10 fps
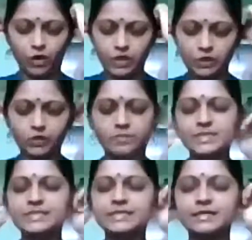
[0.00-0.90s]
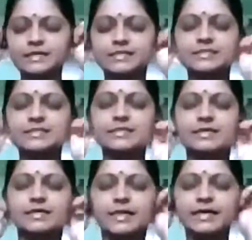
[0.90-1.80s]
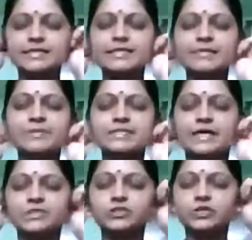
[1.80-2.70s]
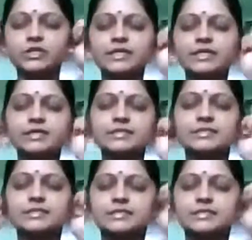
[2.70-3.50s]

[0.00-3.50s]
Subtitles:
Auriculo means ears. Nicely massage your ears.